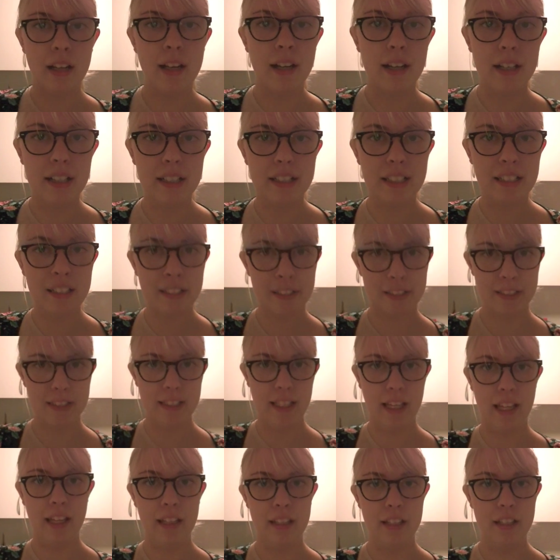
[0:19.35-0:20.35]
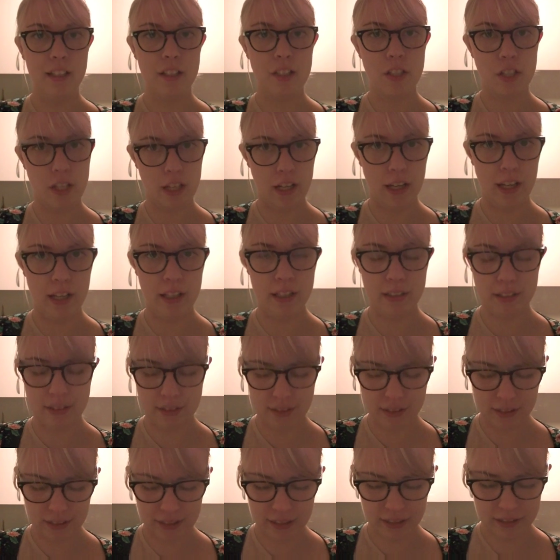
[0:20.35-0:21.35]
I didn't stand a chance
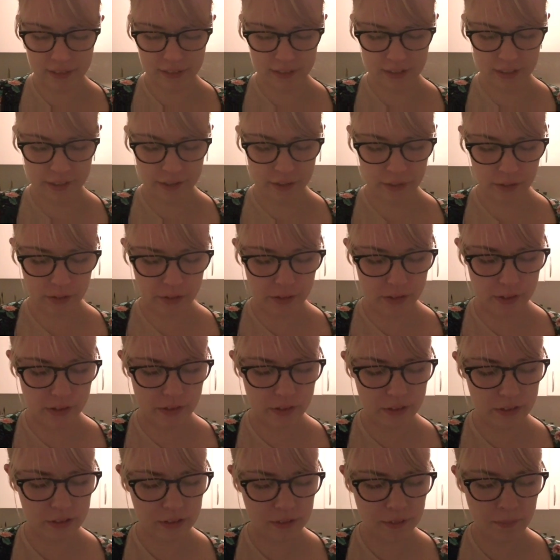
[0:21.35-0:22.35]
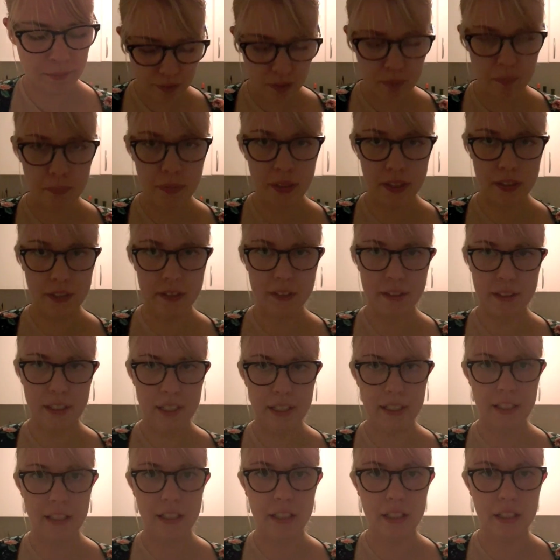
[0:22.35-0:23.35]
against their cards because
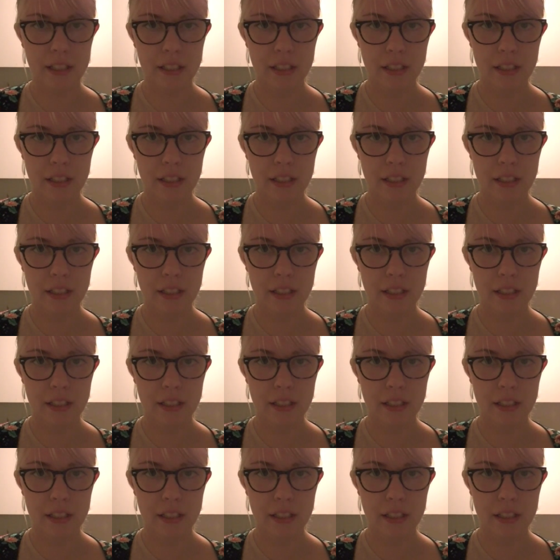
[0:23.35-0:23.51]
they